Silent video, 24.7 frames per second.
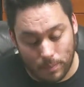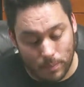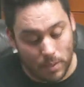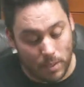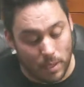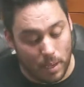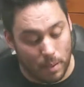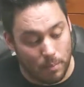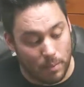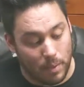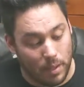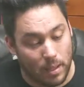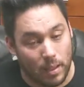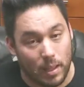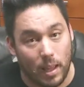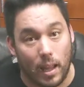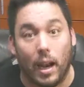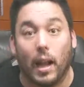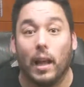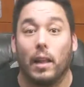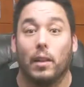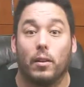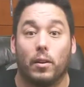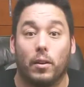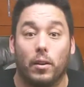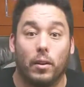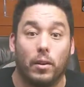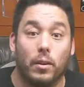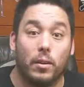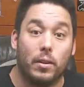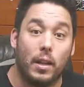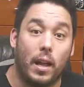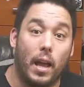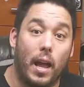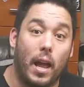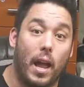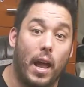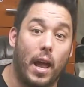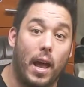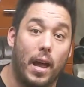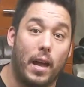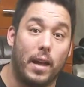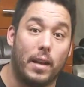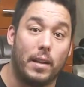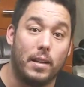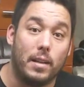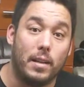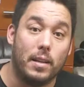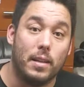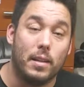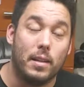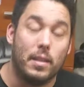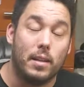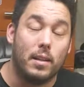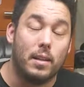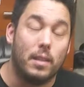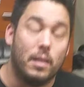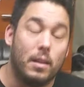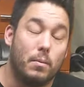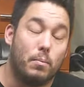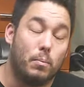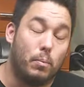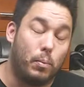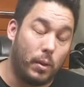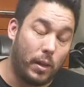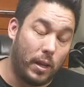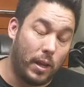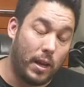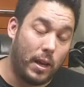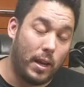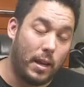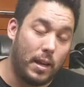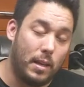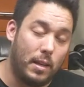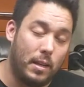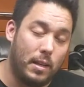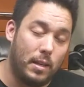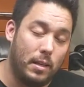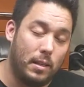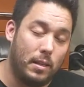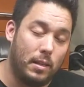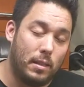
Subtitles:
something that I learned at Blade